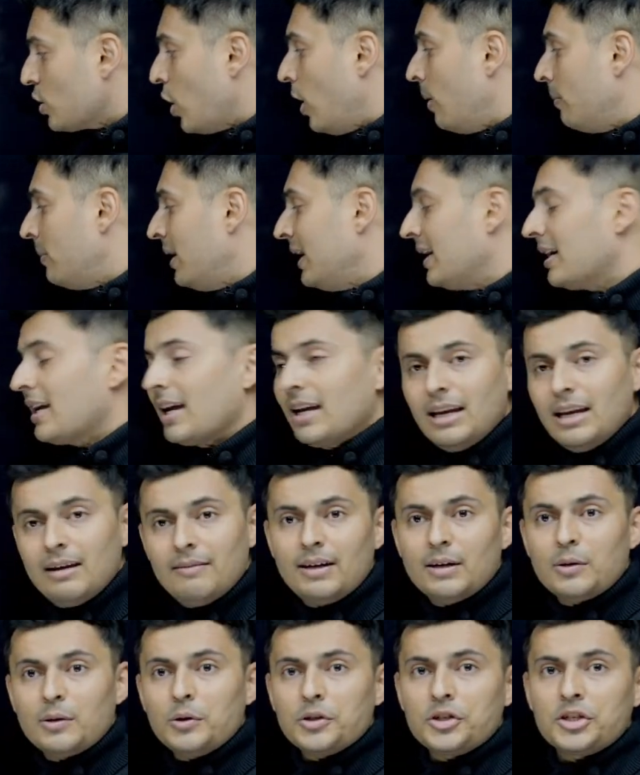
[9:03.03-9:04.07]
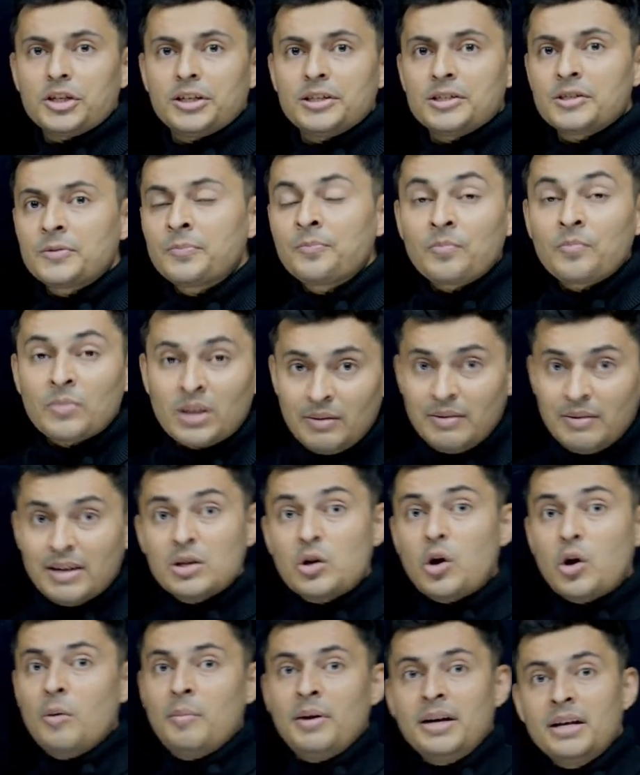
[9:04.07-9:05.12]
COMEDK level questions. Even
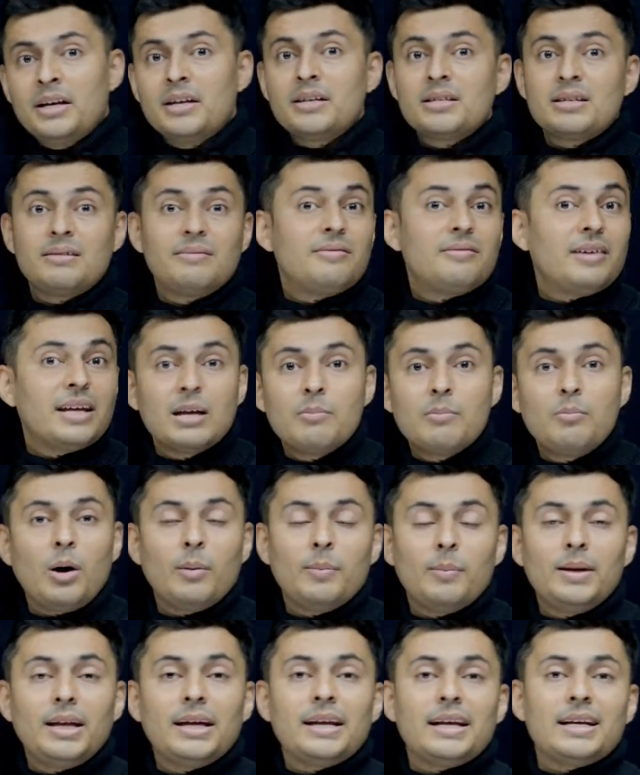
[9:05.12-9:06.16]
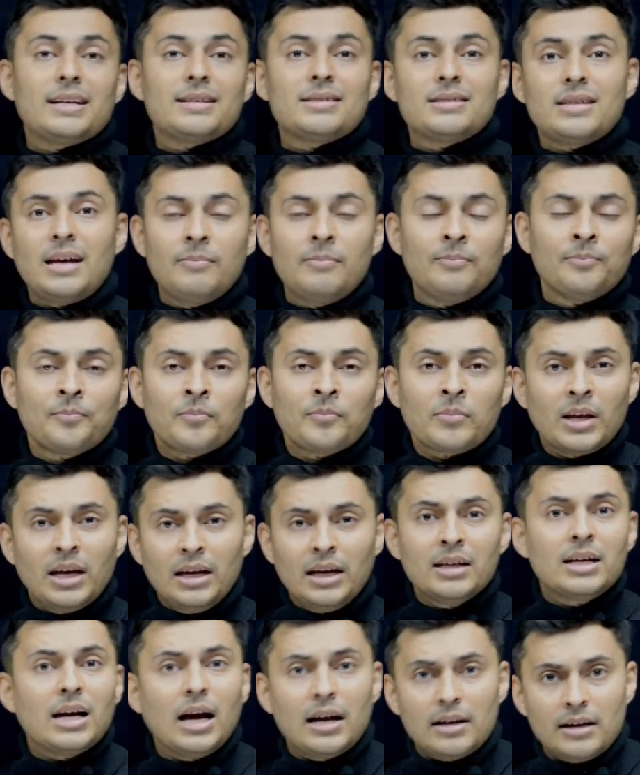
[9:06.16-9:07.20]
COMEDK is a very popular exam
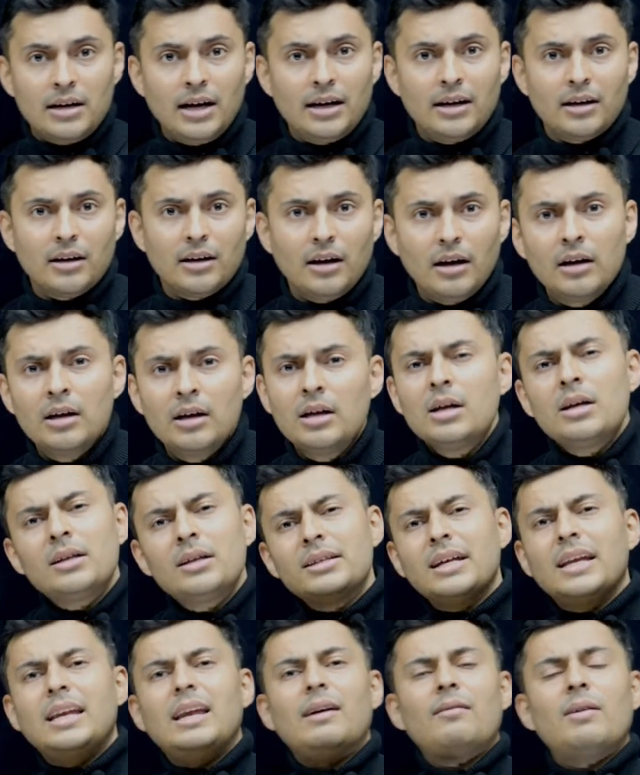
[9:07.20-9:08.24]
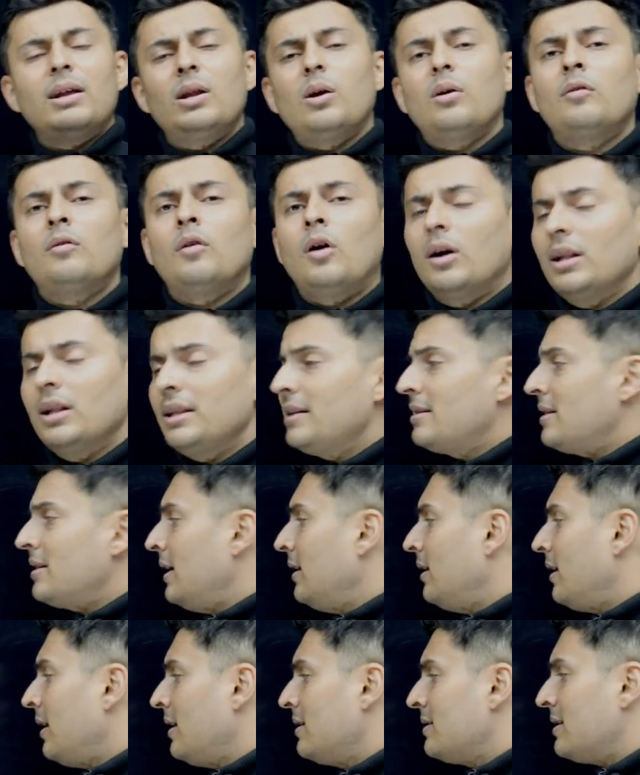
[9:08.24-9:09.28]
in Karnataka. The level of all these
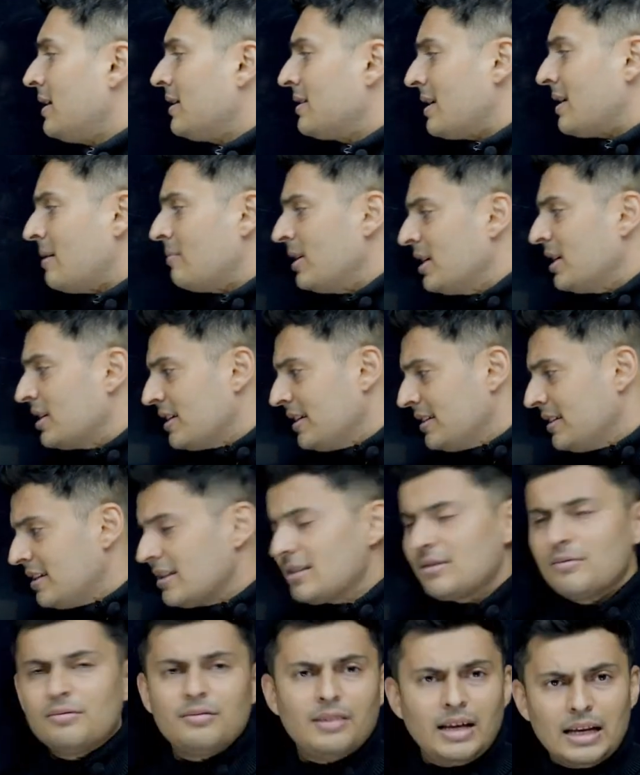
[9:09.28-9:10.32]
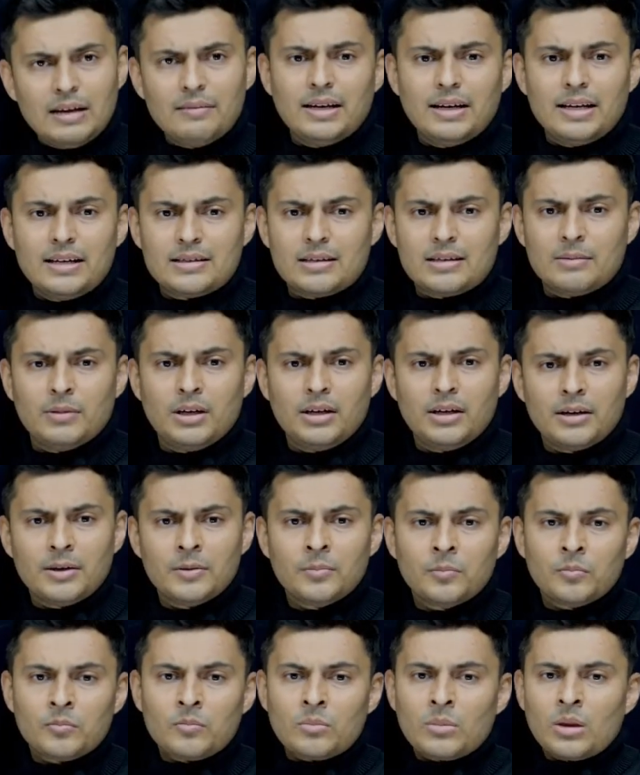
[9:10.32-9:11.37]
entrance examinations is very, very similar.
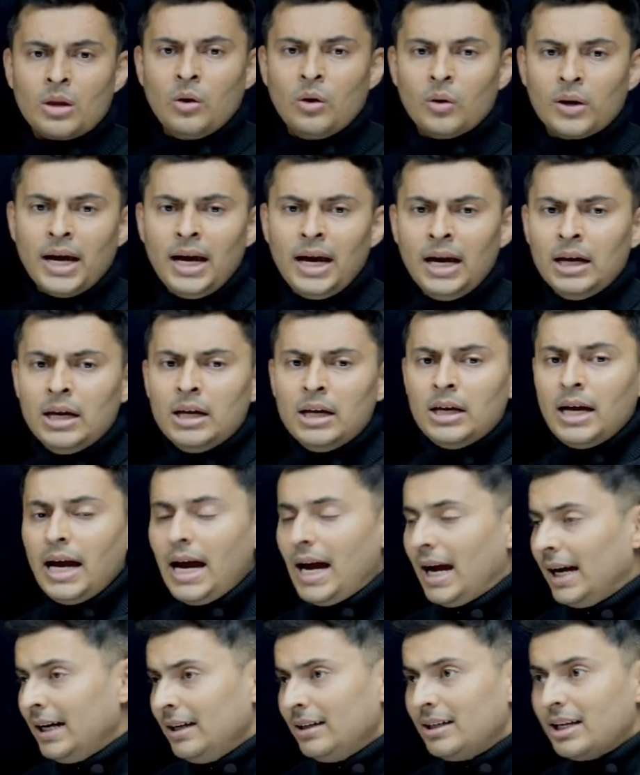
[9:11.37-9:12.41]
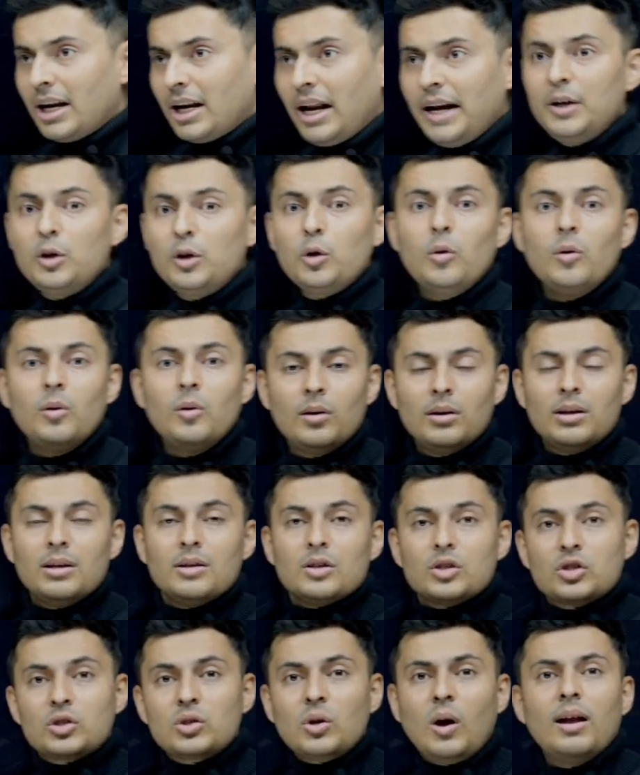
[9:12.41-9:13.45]
Okay. And try to
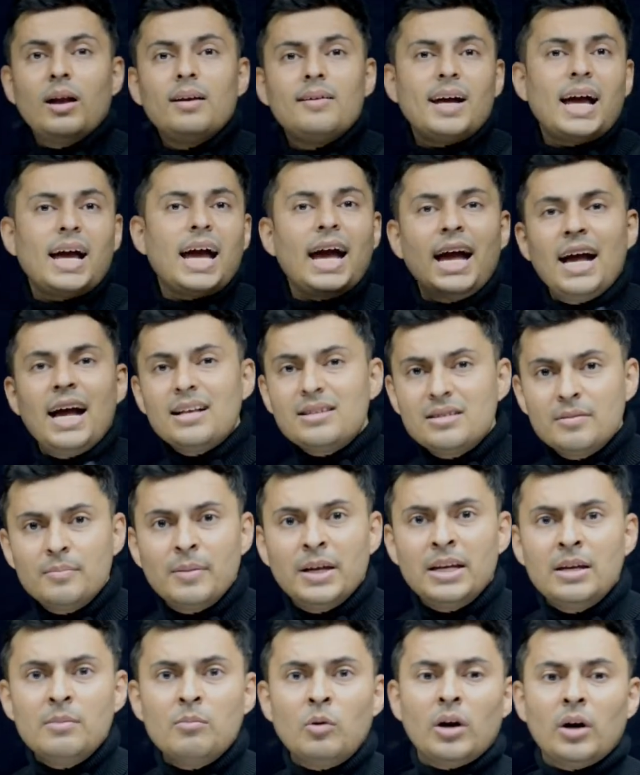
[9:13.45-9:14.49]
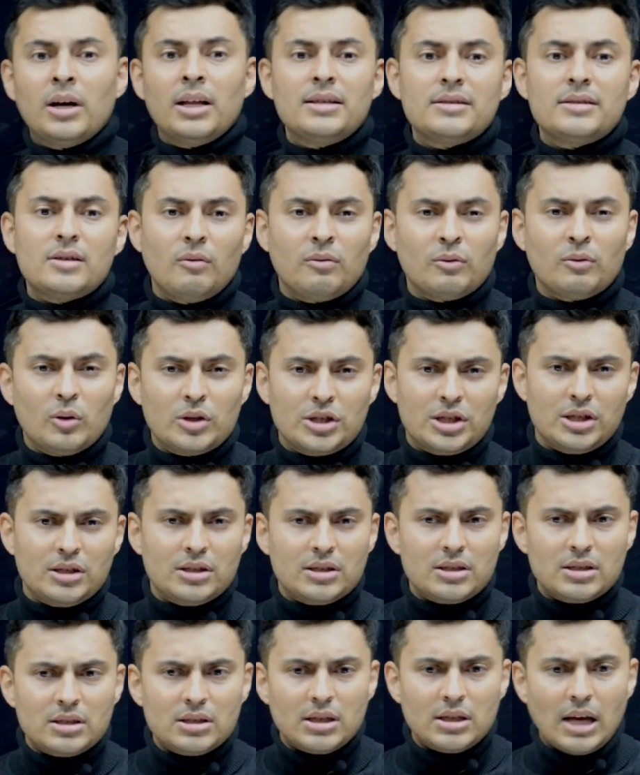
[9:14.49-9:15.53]
solve as many models of
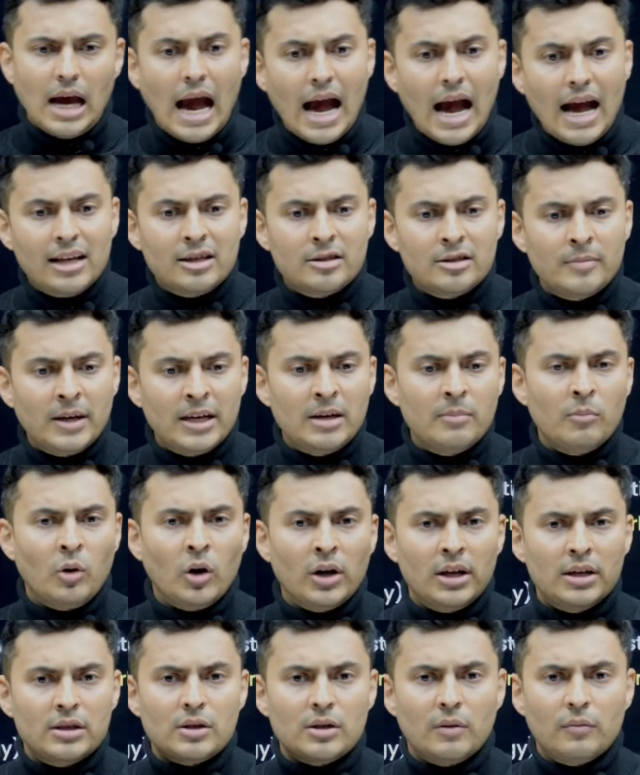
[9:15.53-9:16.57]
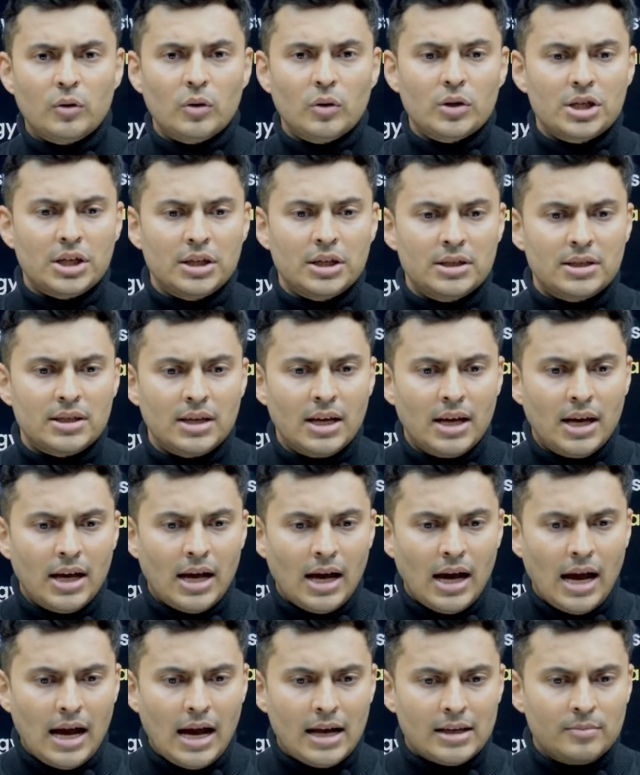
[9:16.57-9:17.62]
questions, as many models of questions
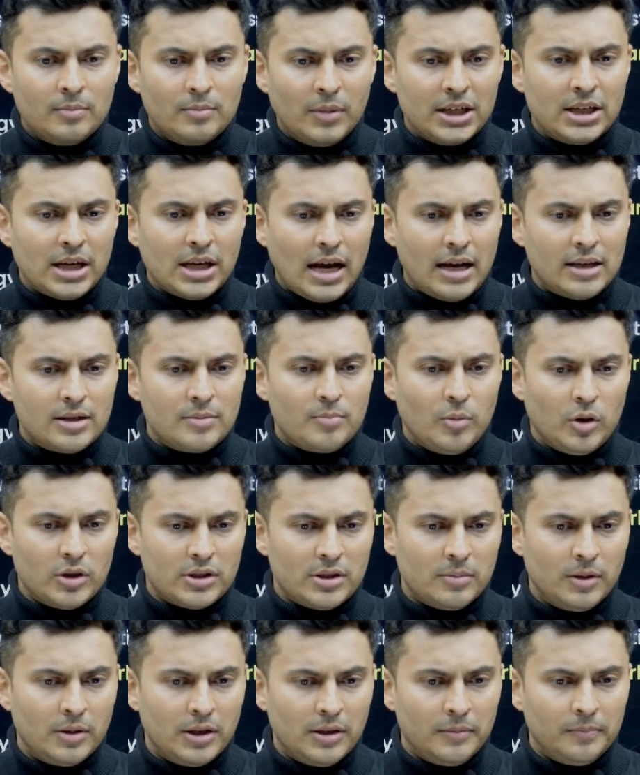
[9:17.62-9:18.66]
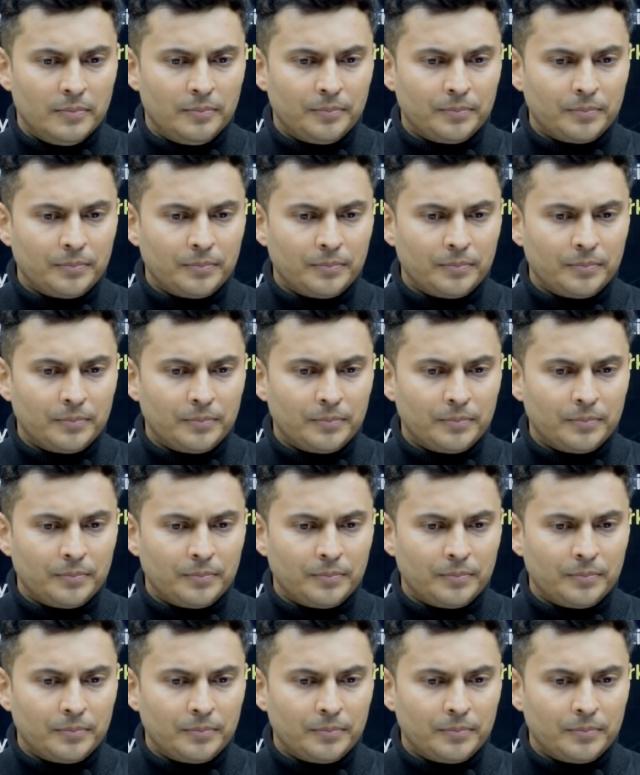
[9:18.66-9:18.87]
as much as possible.